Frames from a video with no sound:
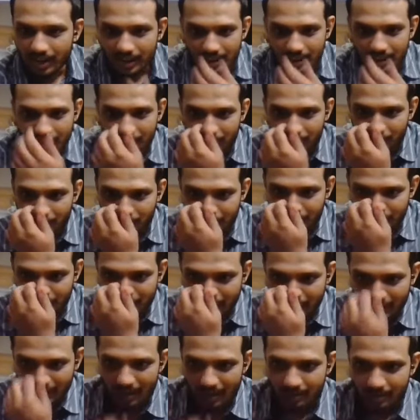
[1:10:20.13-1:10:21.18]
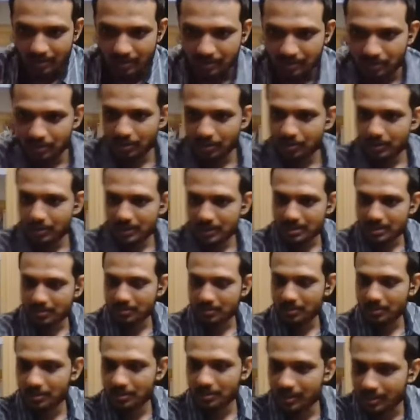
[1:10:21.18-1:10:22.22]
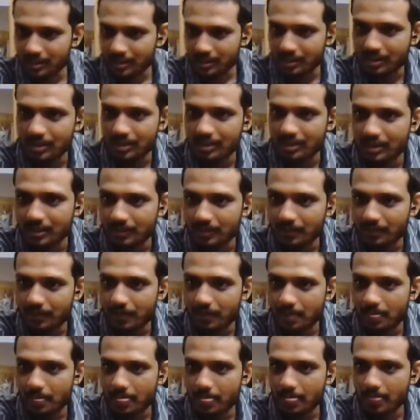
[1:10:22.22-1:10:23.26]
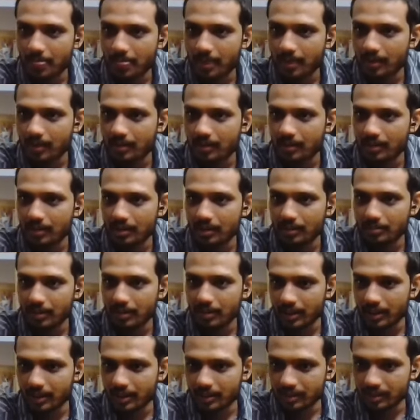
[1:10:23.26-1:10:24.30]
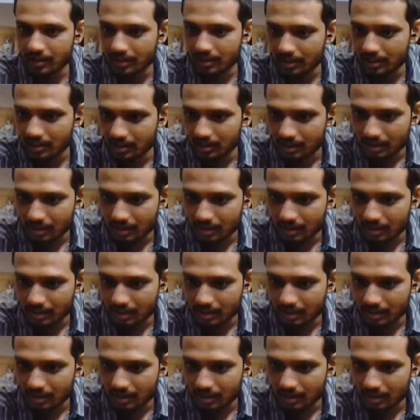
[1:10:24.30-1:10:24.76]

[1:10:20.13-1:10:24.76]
Okay, in old building have a flow be support. Uh, let me read it.